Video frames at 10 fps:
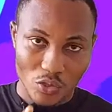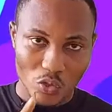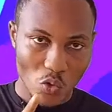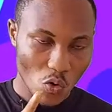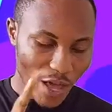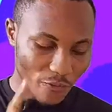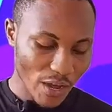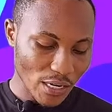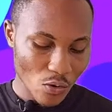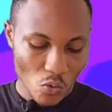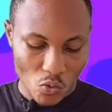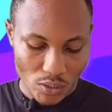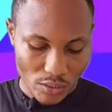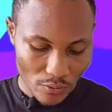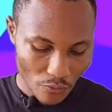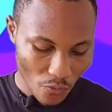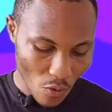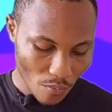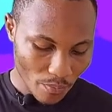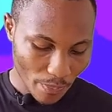So a final quote
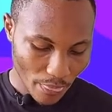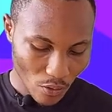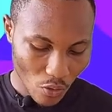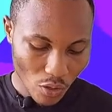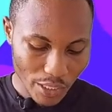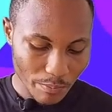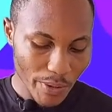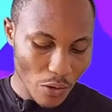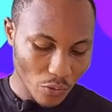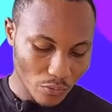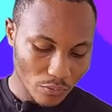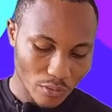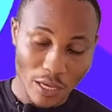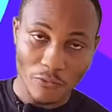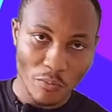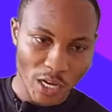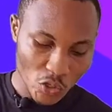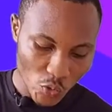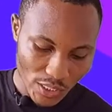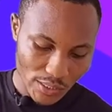from Colin Powell, a former
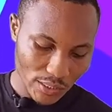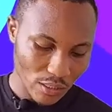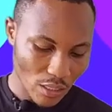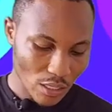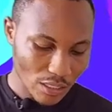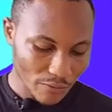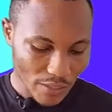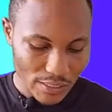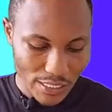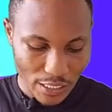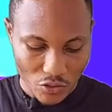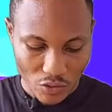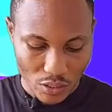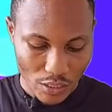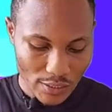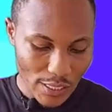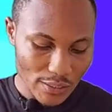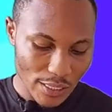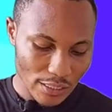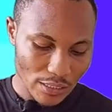US Defense Secretary. He
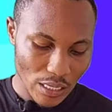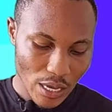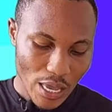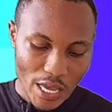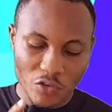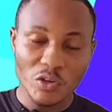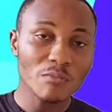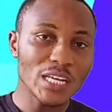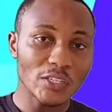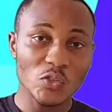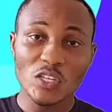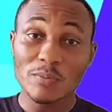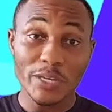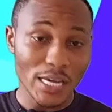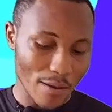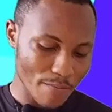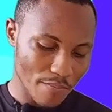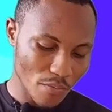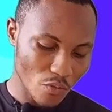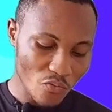says that a dream does not become
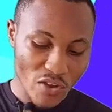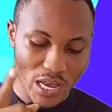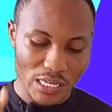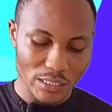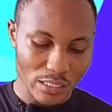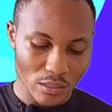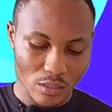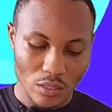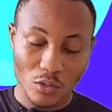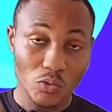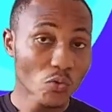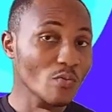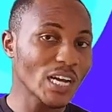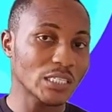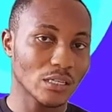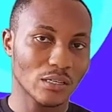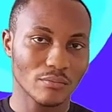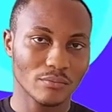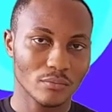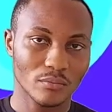reality through magic.
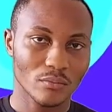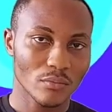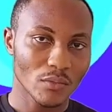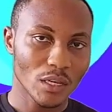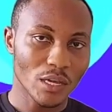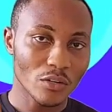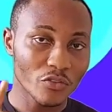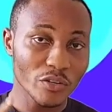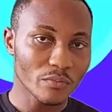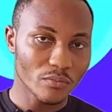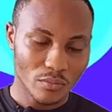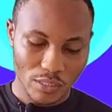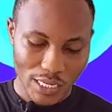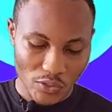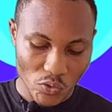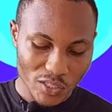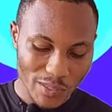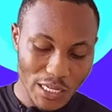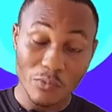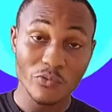A dream does not
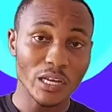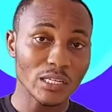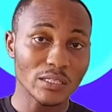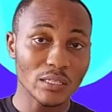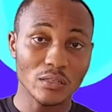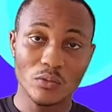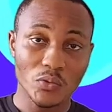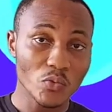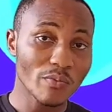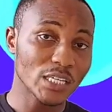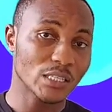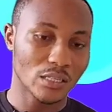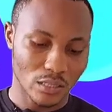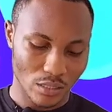become reality through magic.